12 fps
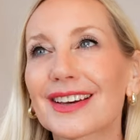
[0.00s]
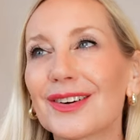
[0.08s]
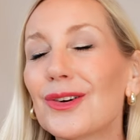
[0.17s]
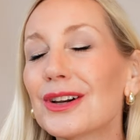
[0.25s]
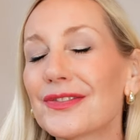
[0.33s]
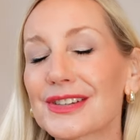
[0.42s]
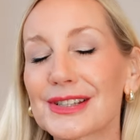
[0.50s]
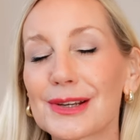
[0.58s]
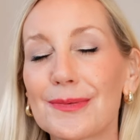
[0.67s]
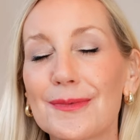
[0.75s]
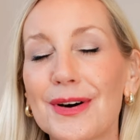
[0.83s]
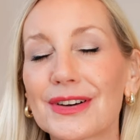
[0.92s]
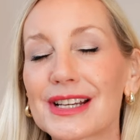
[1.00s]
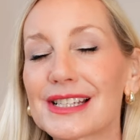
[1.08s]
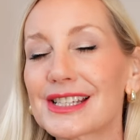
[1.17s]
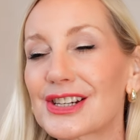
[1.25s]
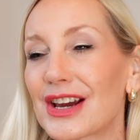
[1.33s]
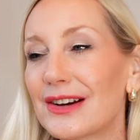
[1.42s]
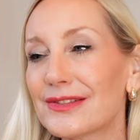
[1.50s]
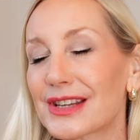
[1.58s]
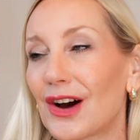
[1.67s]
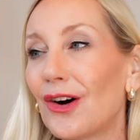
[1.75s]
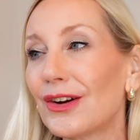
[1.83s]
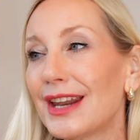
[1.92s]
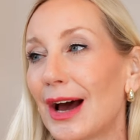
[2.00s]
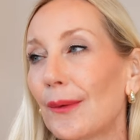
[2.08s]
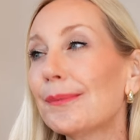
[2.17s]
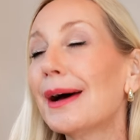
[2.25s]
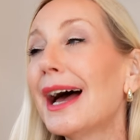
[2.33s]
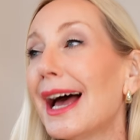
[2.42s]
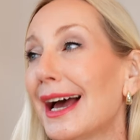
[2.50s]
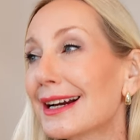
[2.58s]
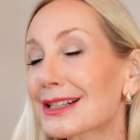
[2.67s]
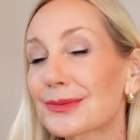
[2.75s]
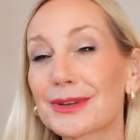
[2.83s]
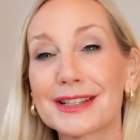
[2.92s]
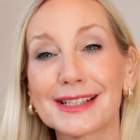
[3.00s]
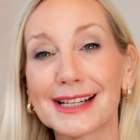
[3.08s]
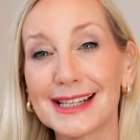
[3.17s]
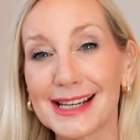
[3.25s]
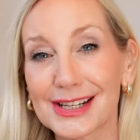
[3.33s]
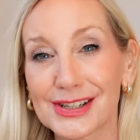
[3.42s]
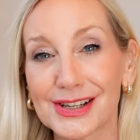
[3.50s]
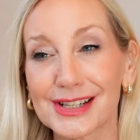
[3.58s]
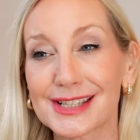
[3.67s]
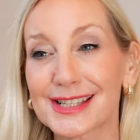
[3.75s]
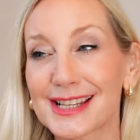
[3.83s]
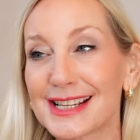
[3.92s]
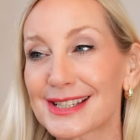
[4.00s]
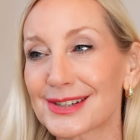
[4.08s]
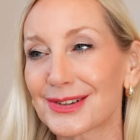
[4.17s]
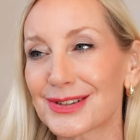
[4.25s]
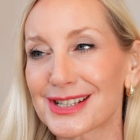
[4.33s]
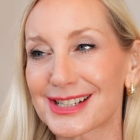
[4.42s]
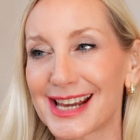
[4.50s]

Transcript: all of the supermarket's shelves are now packed with delicious seasonal